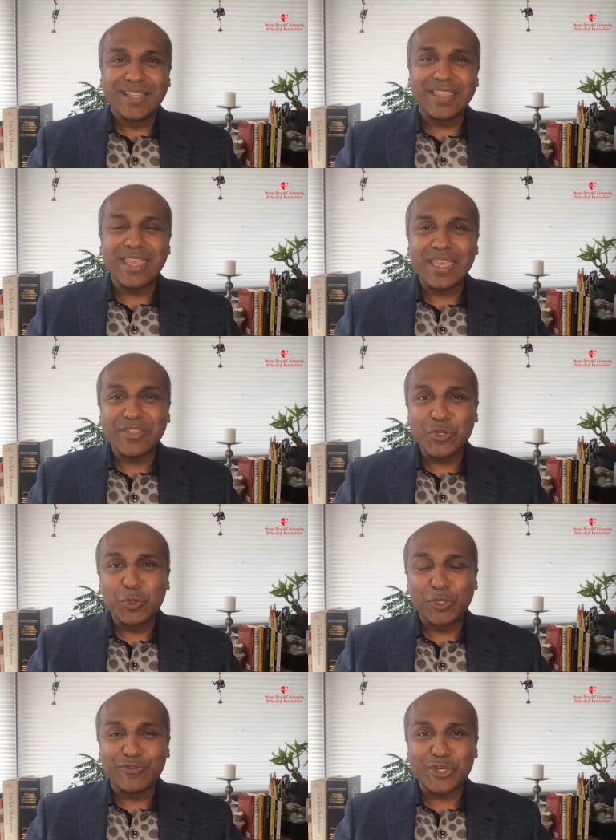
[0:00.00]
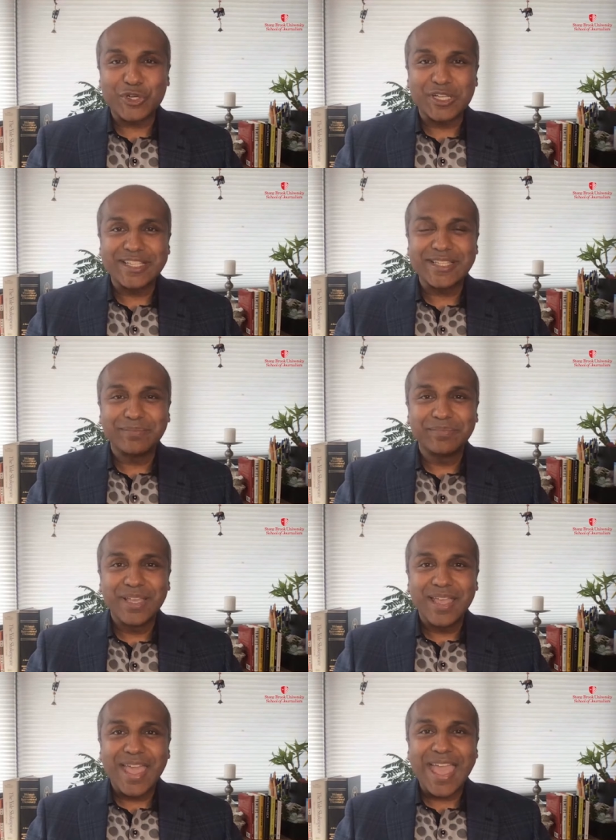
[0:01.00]
the School of Journalism.
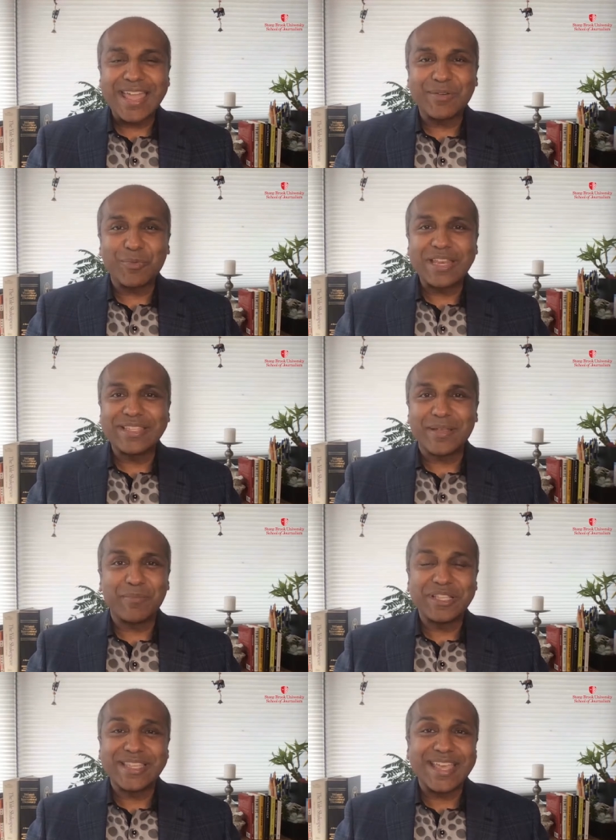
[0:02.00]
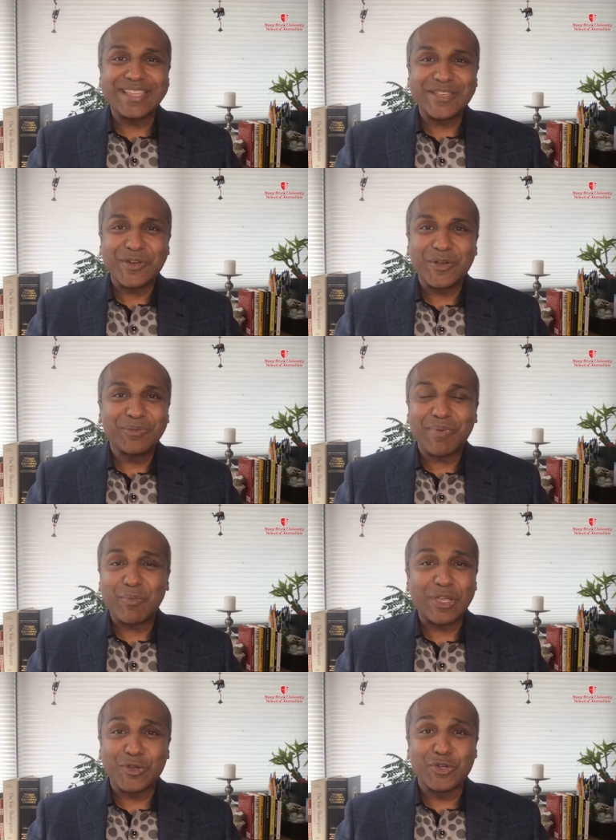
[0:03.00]
And when someone says, you know,
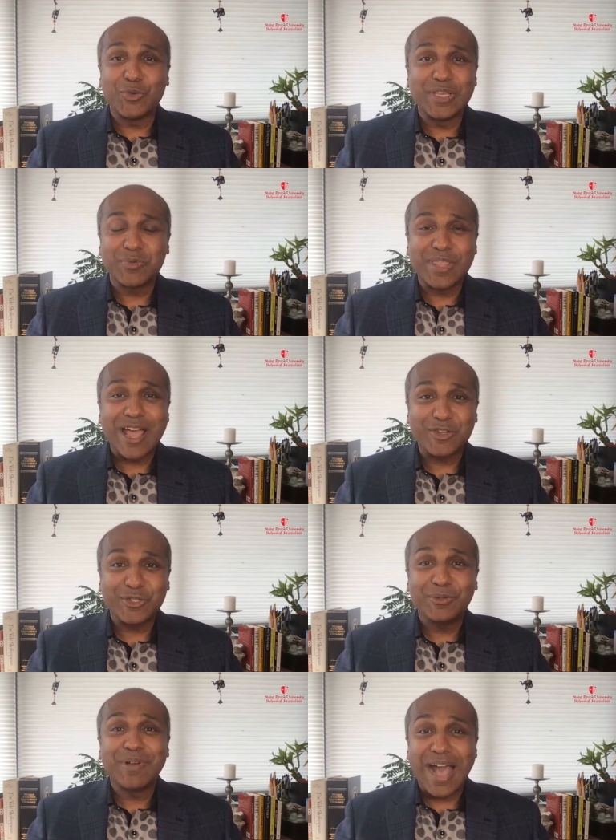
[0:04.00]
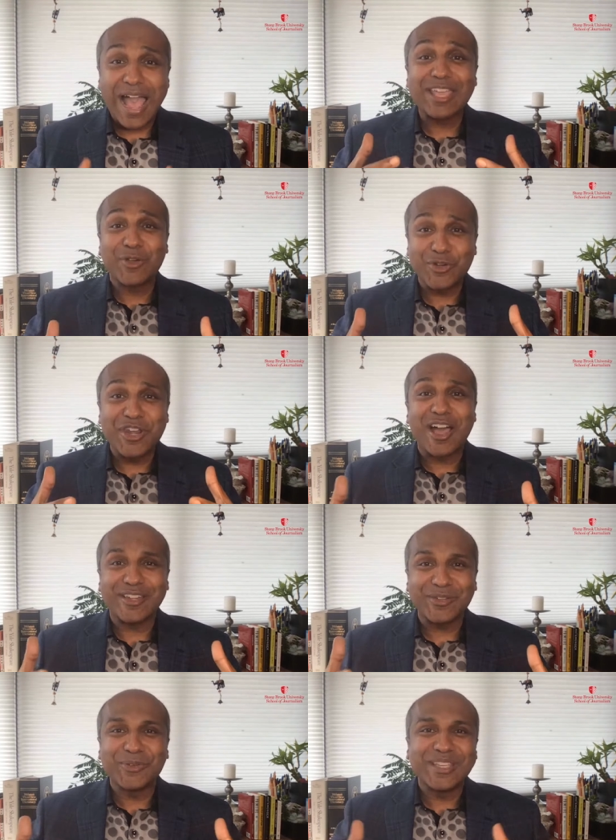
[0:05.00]
we couldn't do this without you, I could
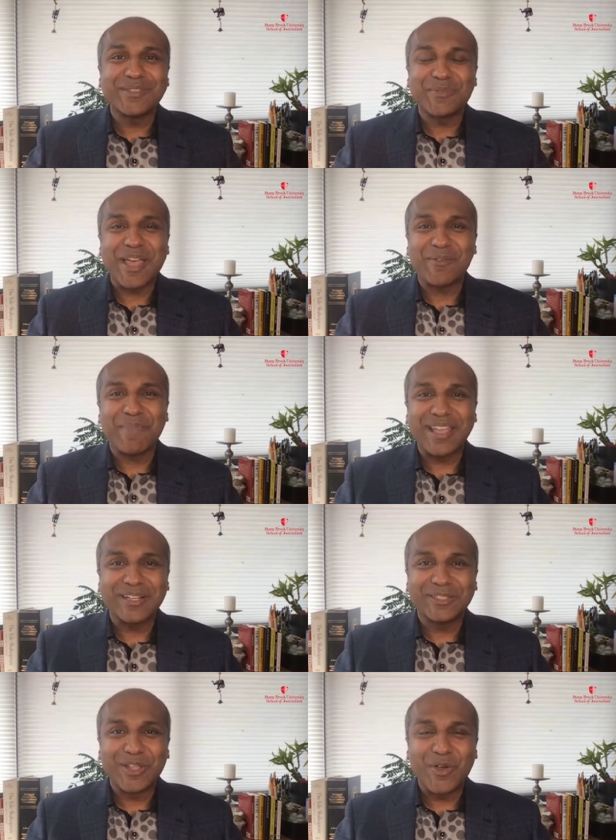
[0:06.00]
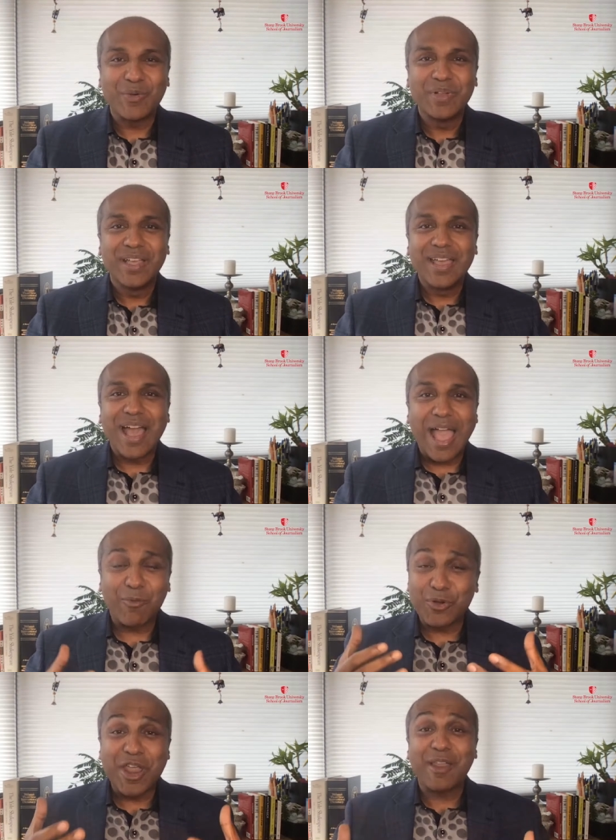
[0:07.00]
not do this without Michael Loeb. I
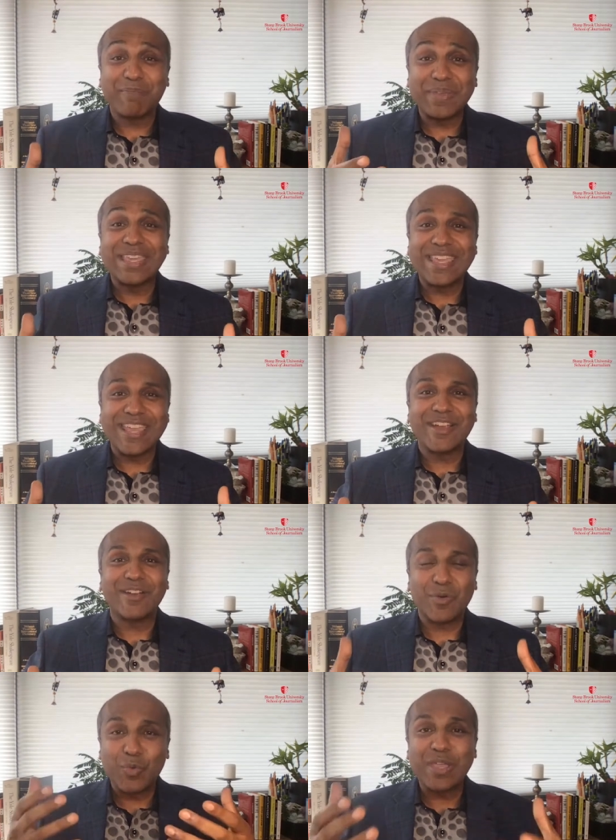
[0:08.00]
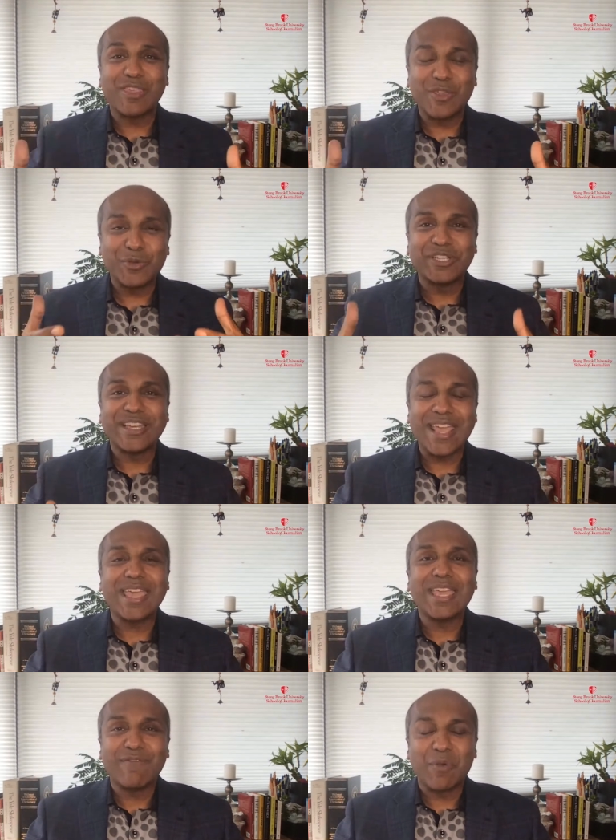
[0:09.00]
would not be here with you
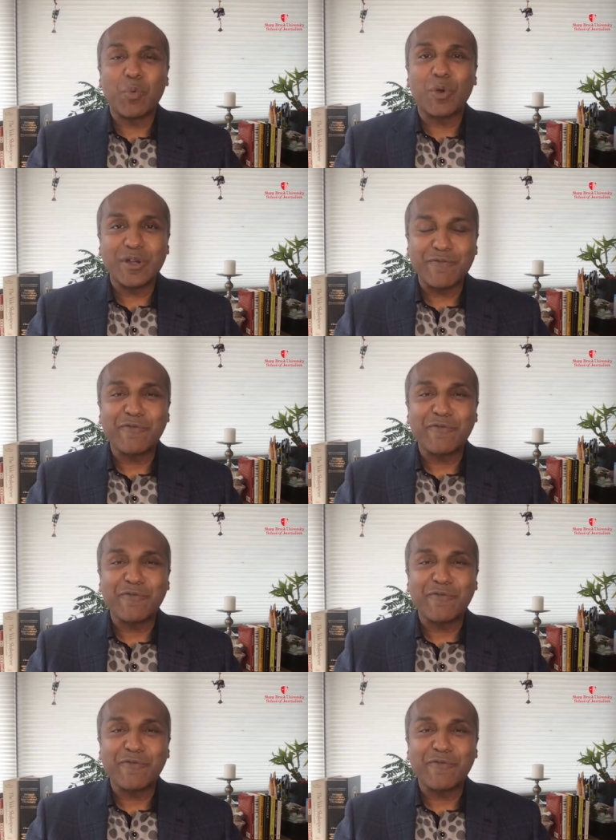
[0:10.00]
today if it weren't